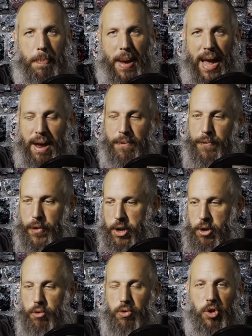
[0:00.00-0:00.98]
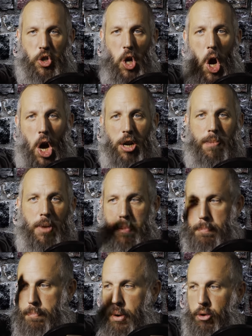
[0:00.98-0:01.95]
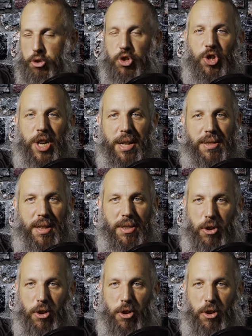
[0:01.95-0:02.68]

bad for you dogma bullshit